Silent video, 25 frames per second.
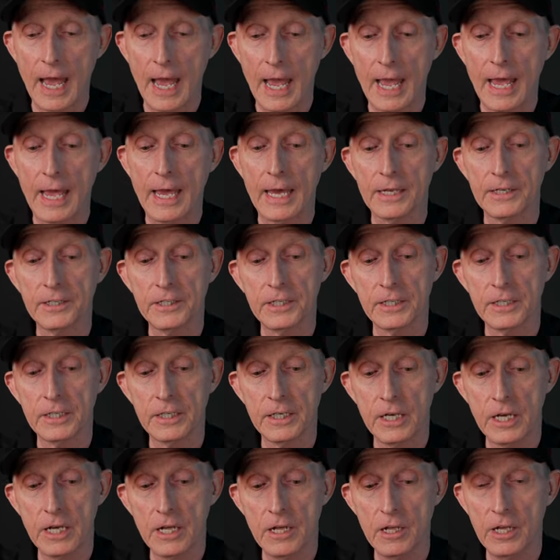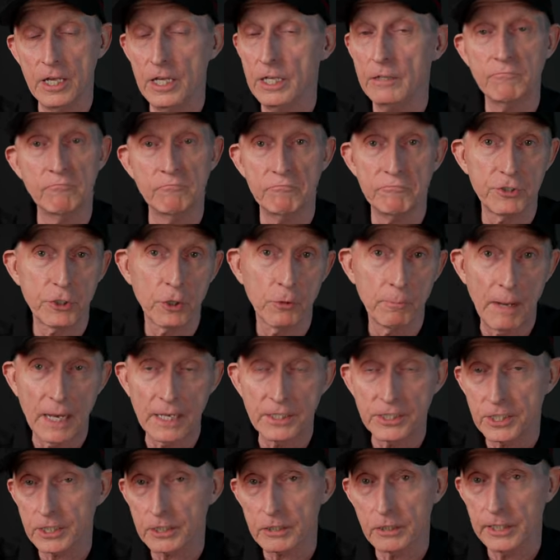And so
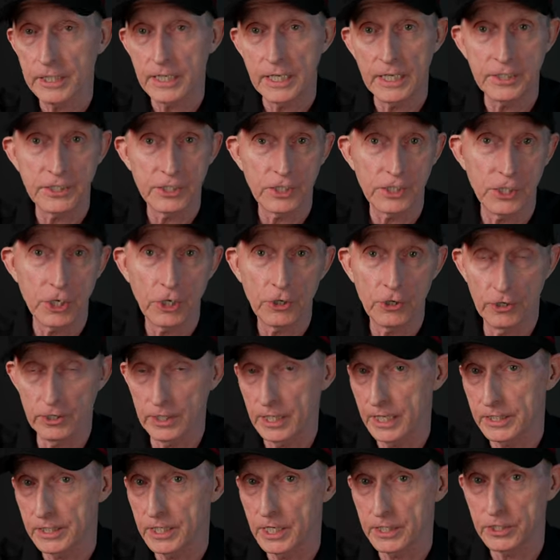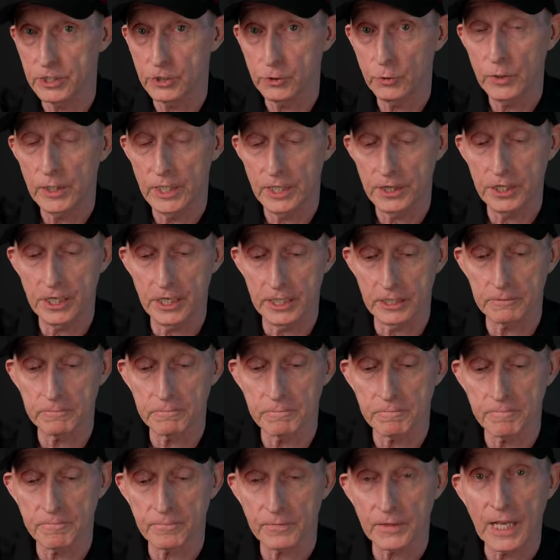basically it's inert. It doesn't do anything.
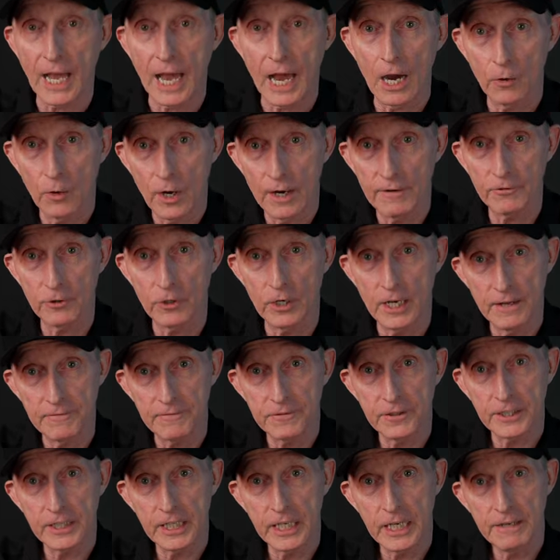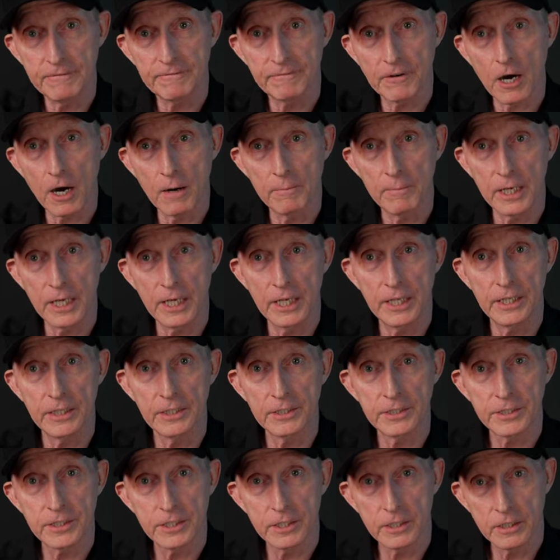However, if the key fob
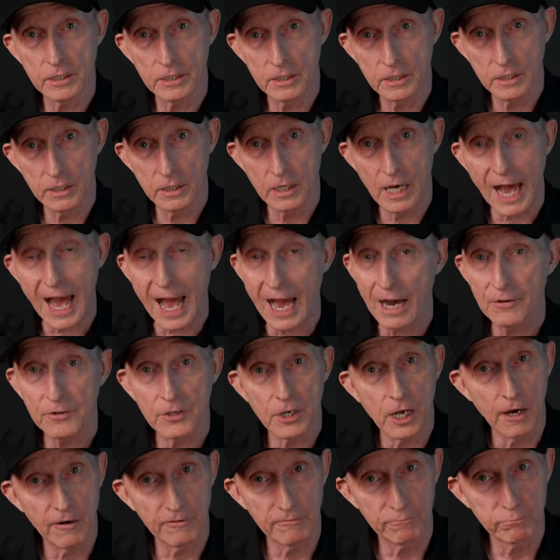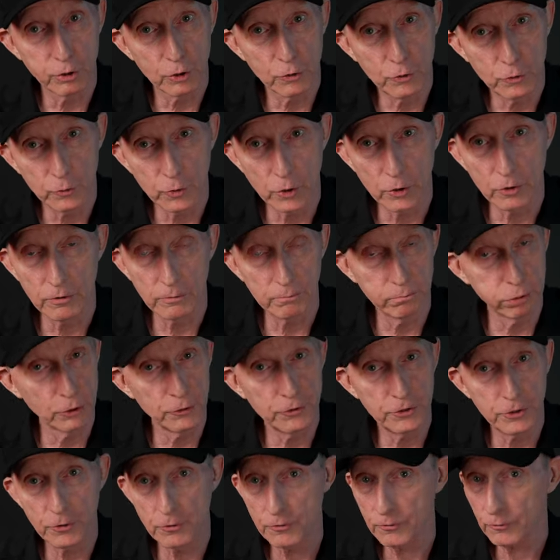is out of
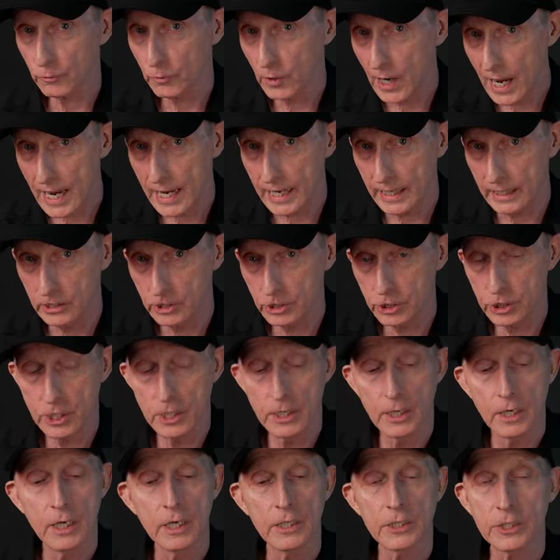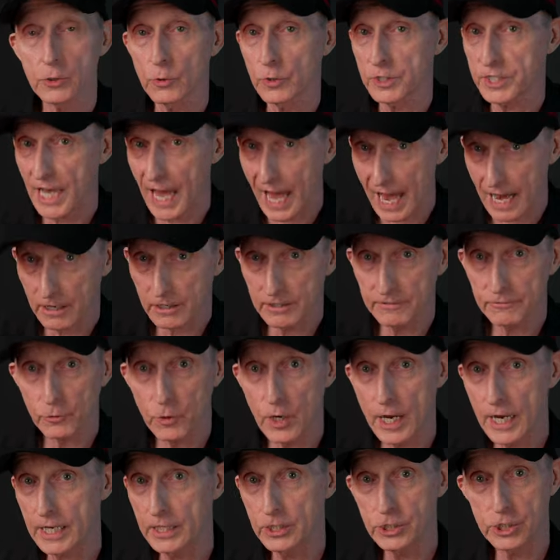Bluetooth range, so it's out of
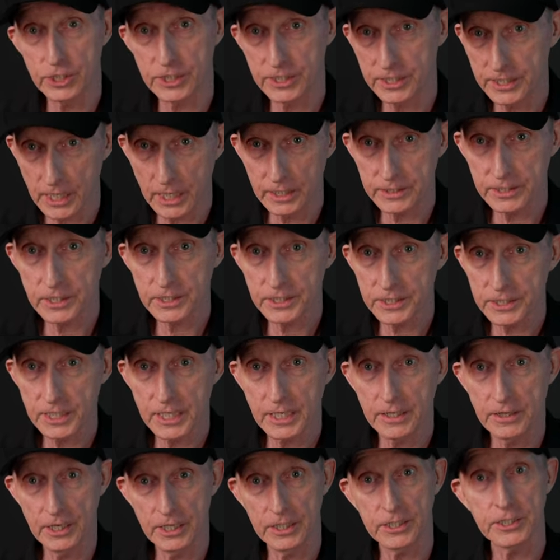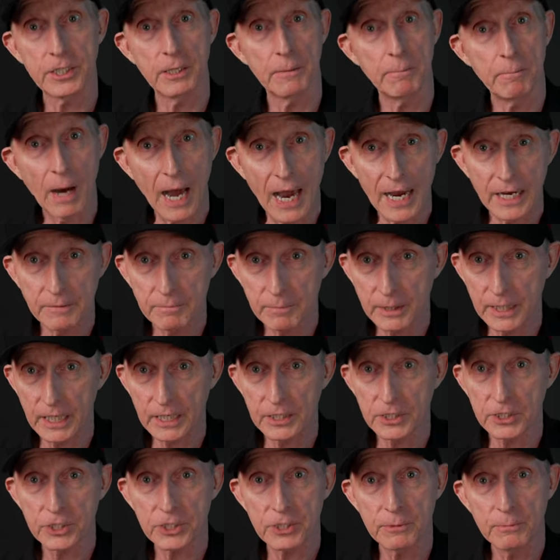range, it doesn't see this, the bike
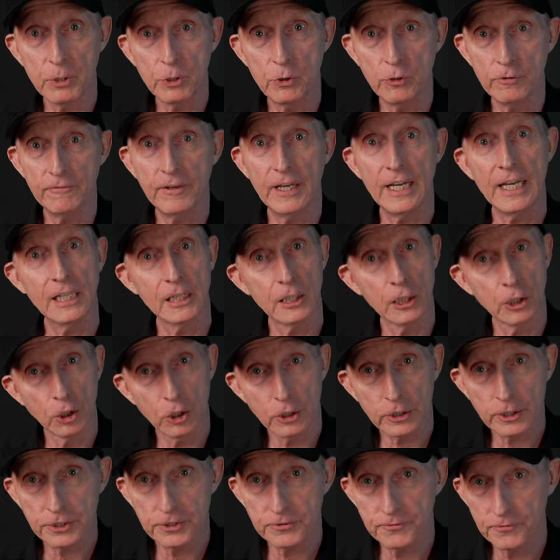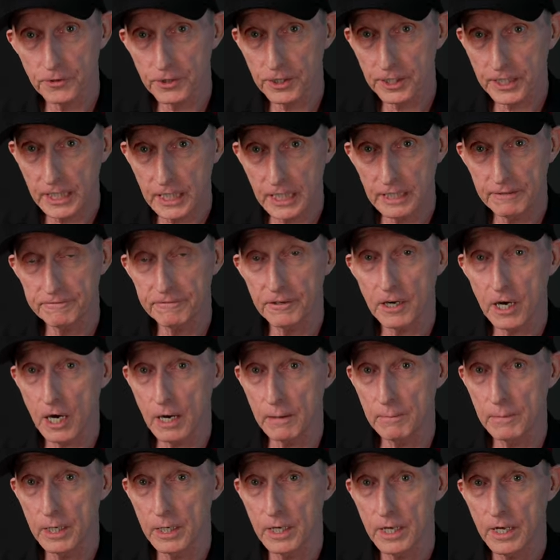begins to move, it looks for the key
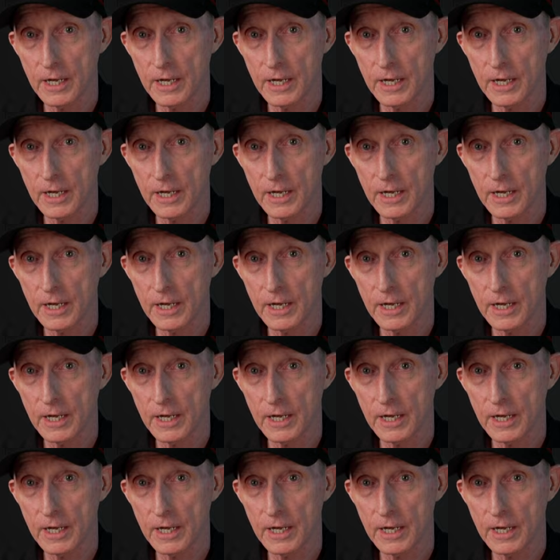fob.